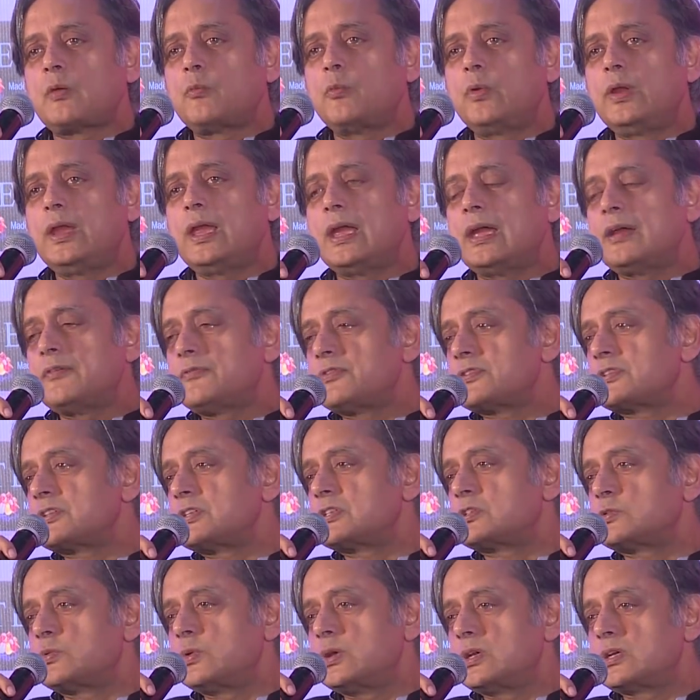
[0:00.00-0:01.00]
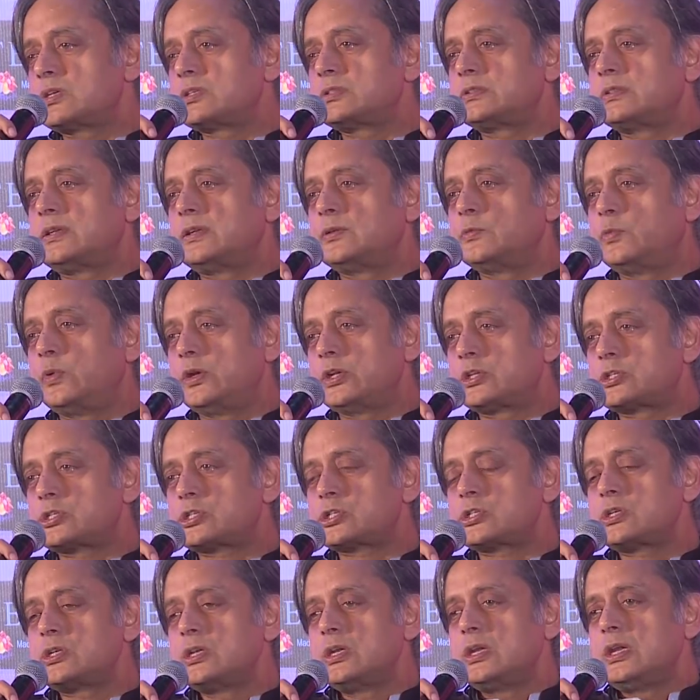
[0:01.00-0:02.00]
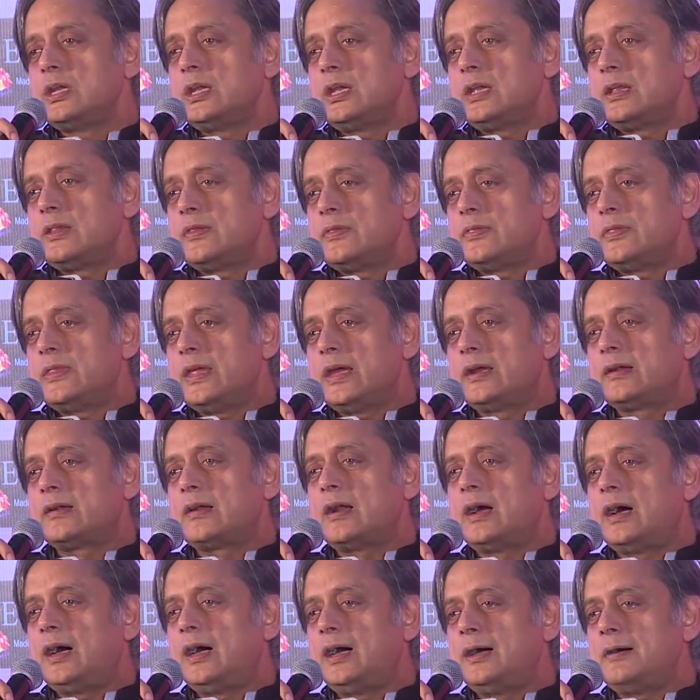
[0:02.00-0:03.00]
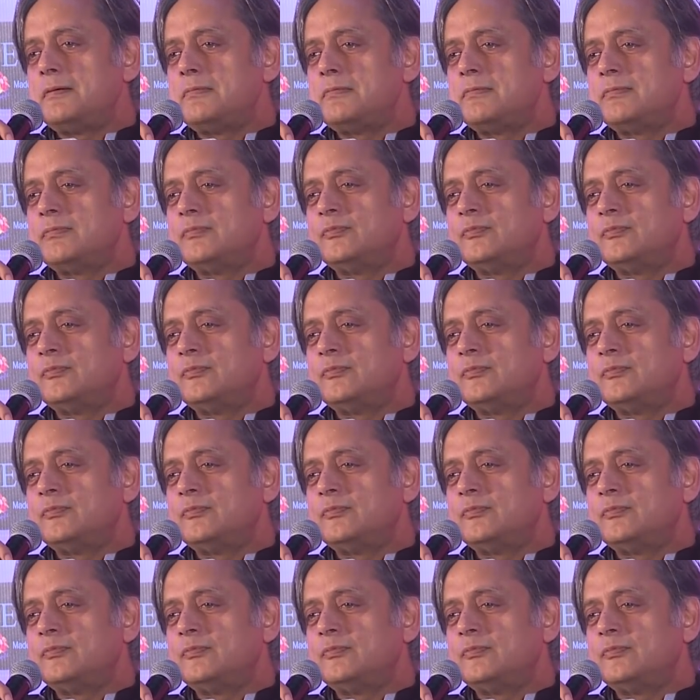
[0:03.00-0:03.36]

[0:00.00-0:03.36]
we have a situation in which there are